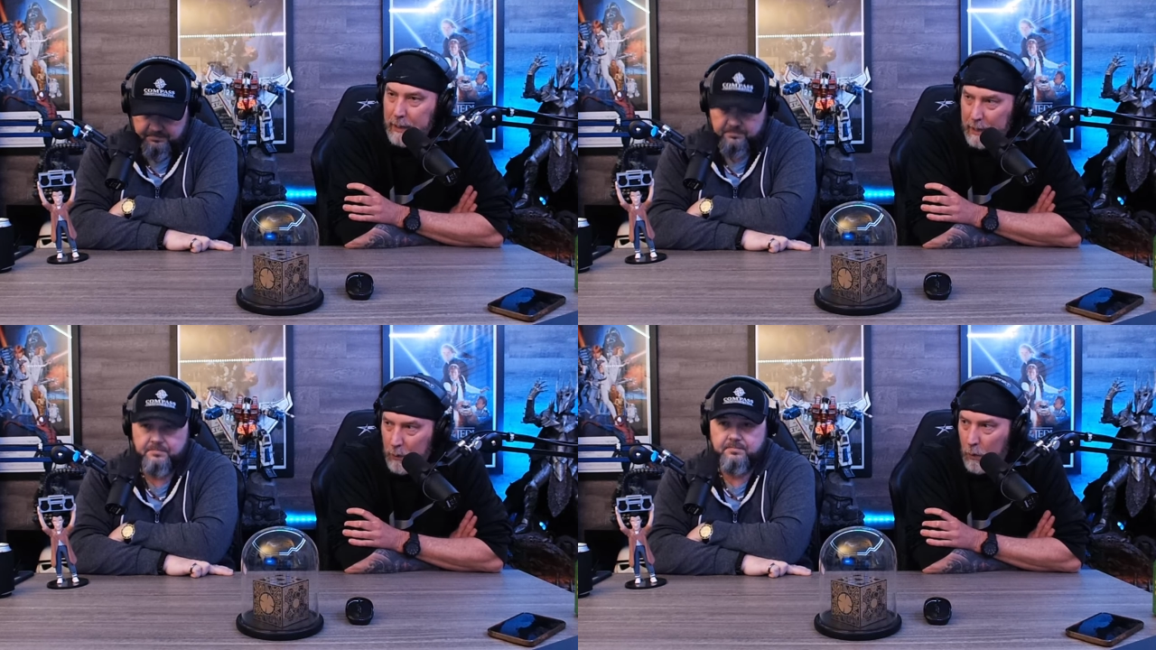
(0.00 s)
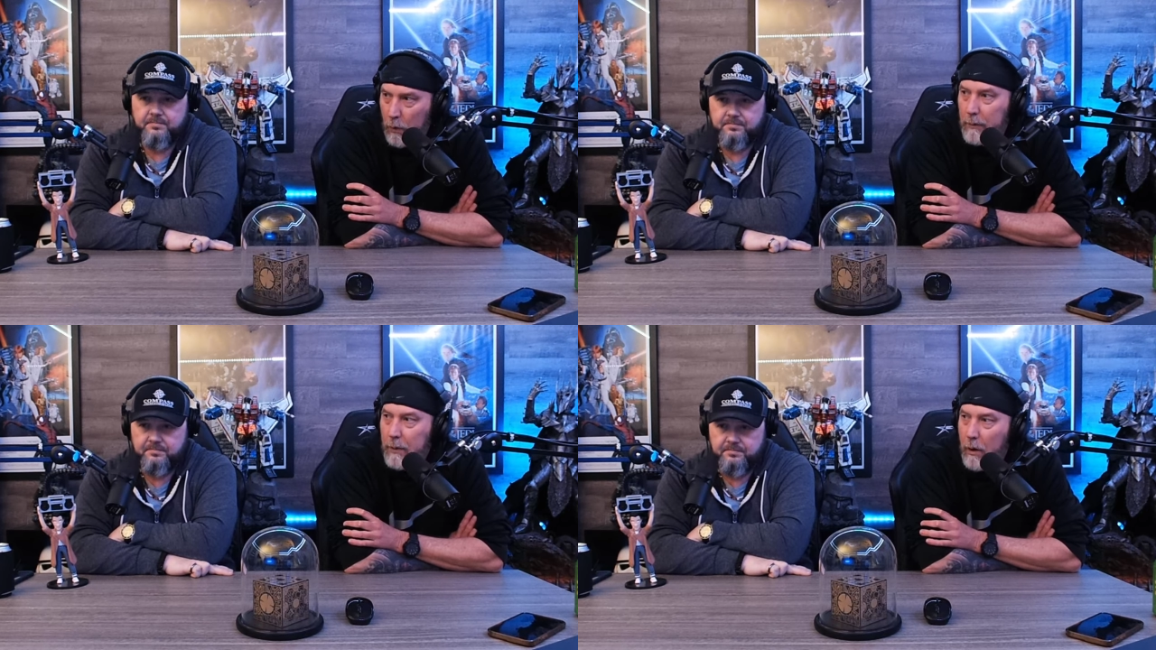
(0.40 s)

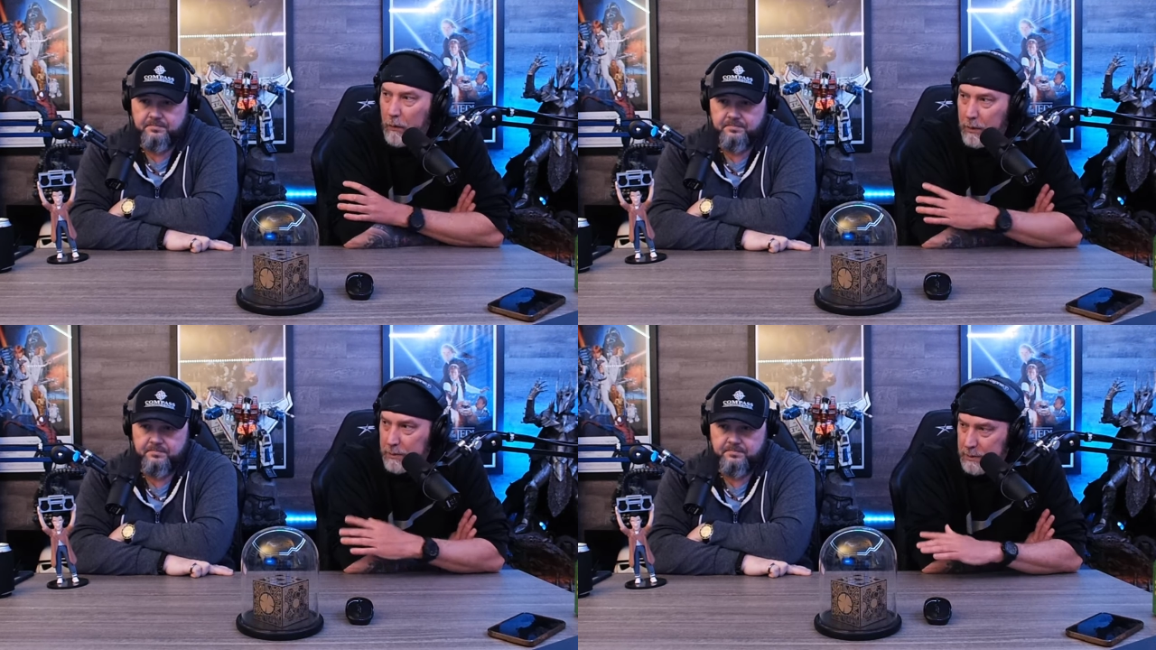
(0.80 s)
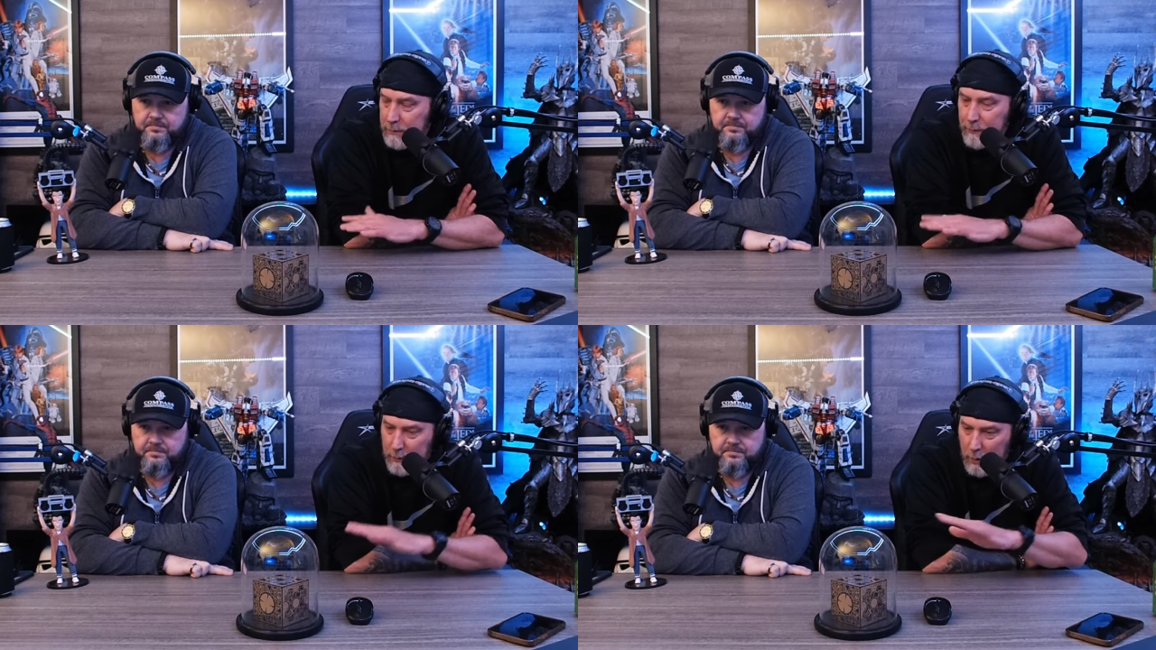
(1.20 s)
Speaker 1: Laenor, all those
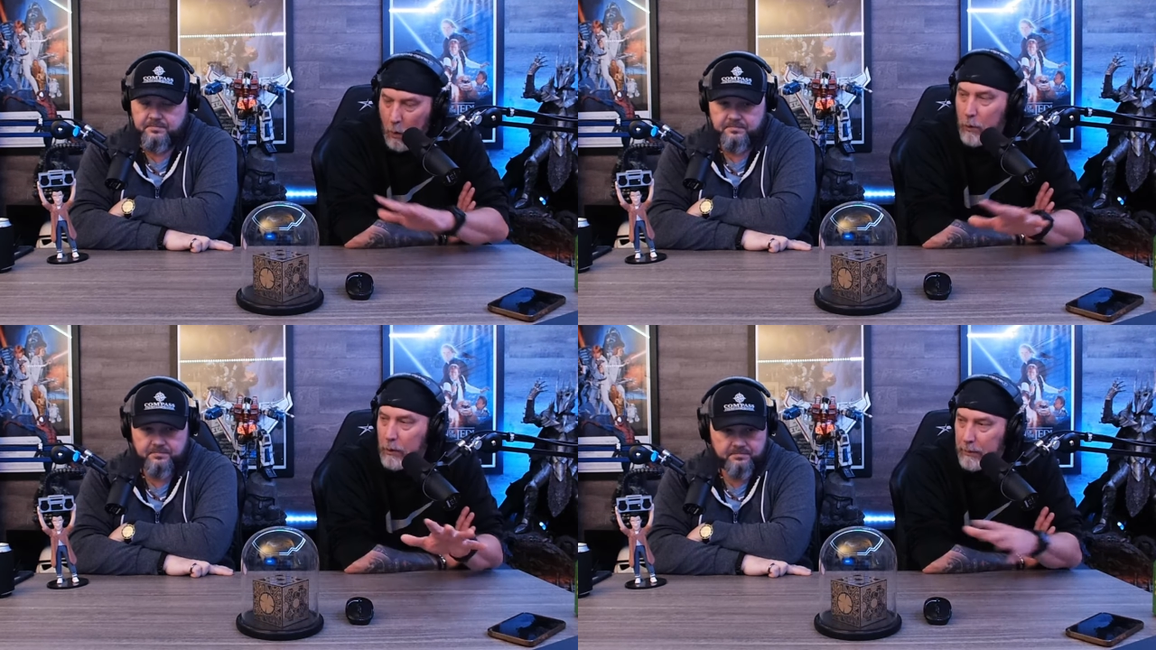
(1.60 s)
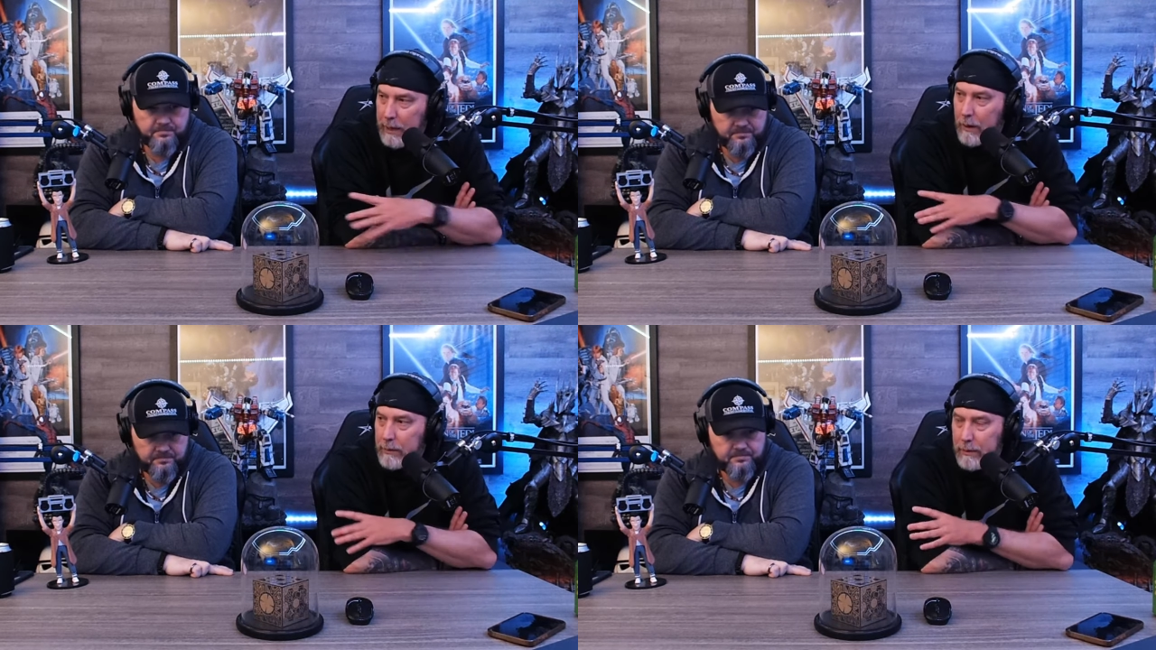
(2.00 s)
older
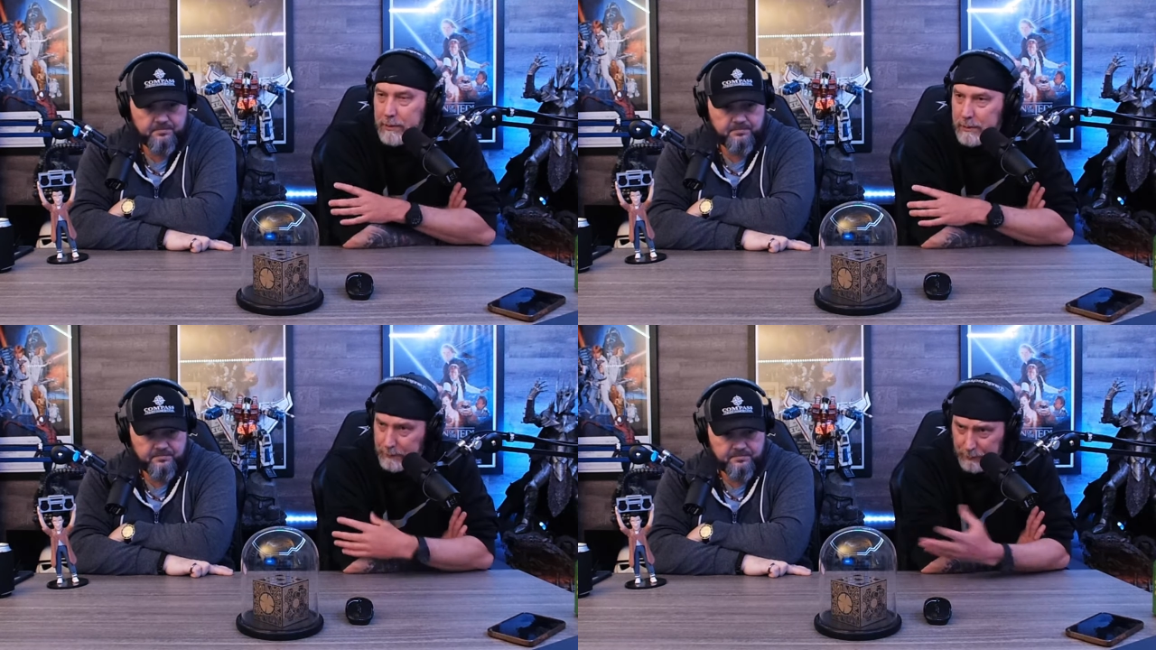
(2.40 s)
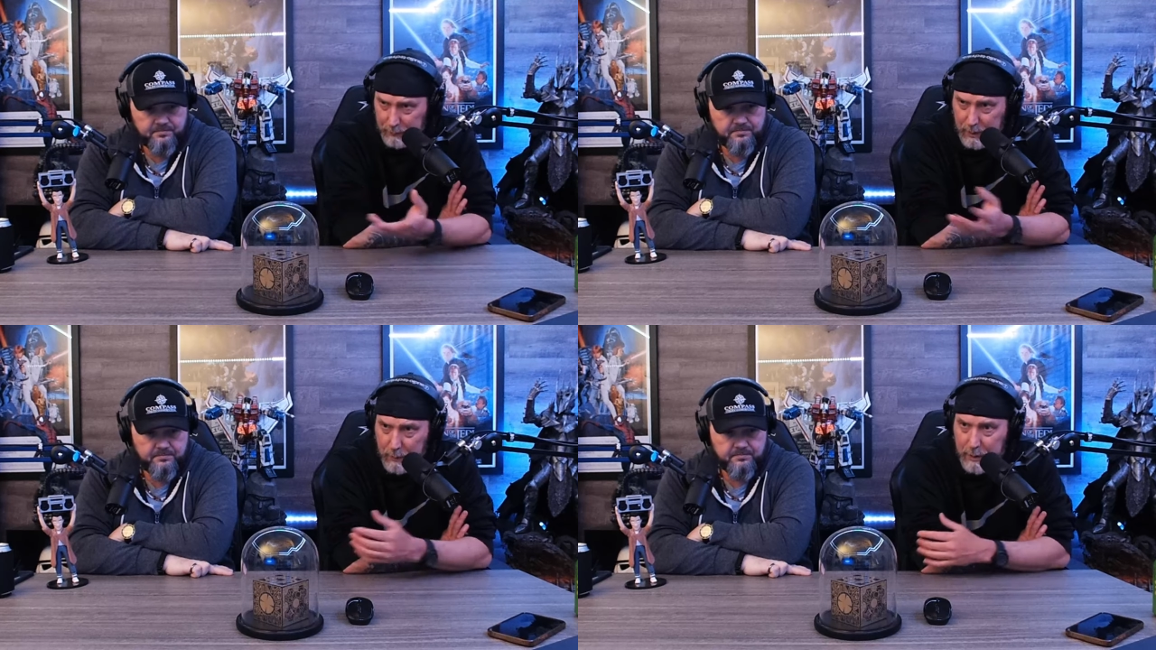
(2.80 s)
characters
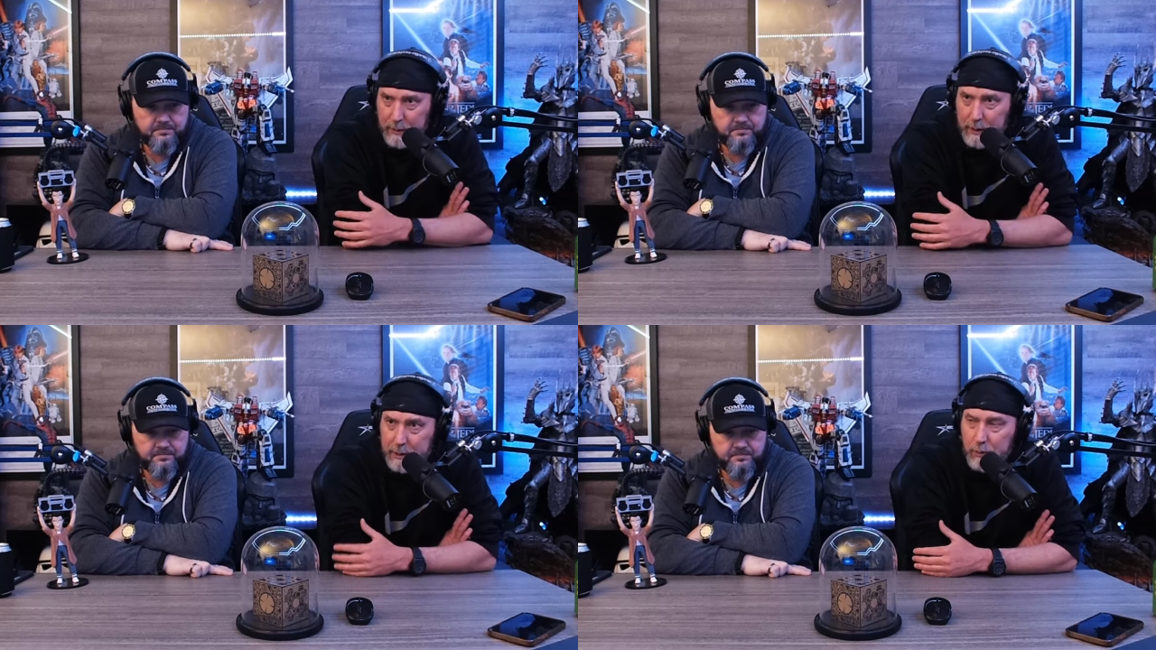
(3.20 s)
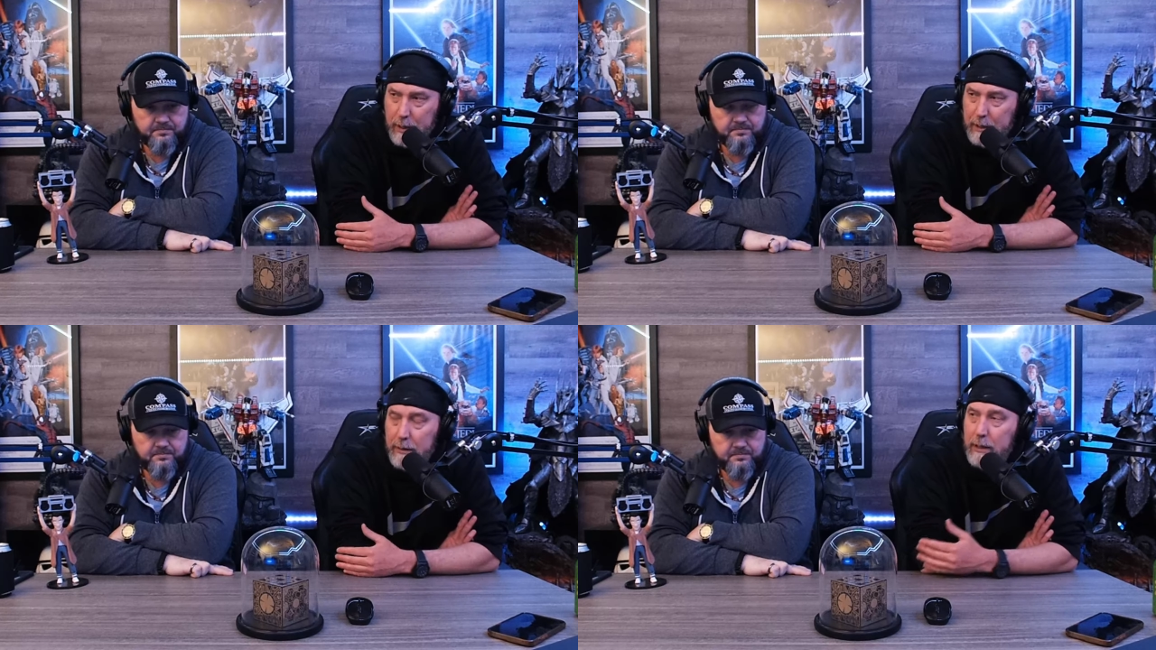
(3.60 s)
coming in next
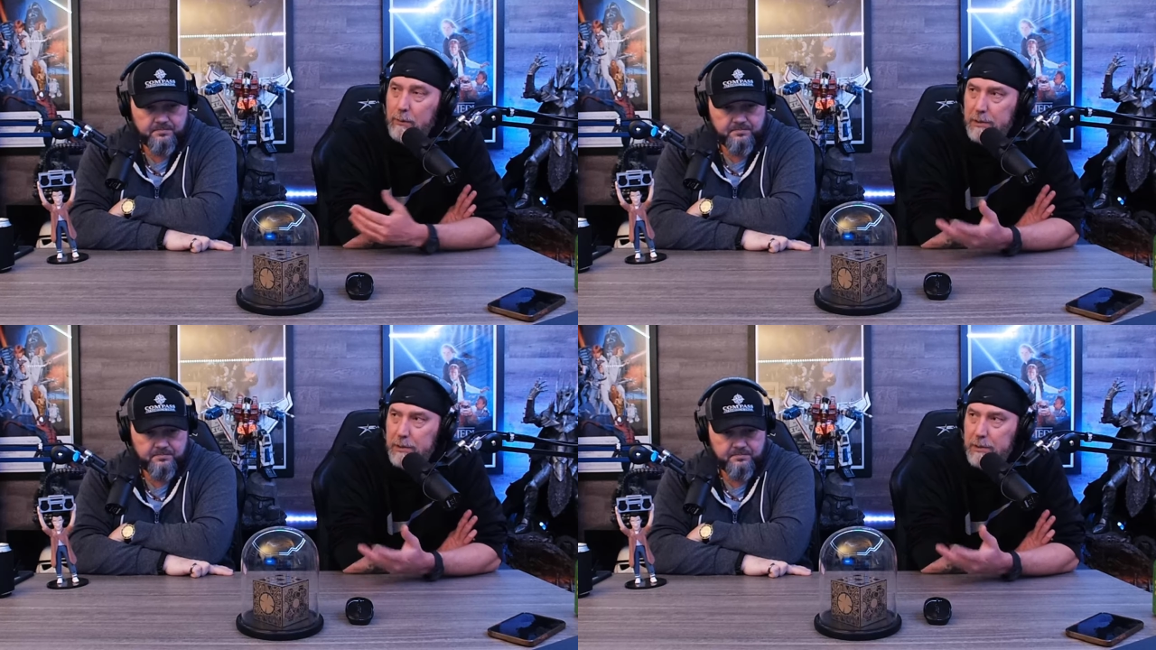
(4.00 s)
week, and then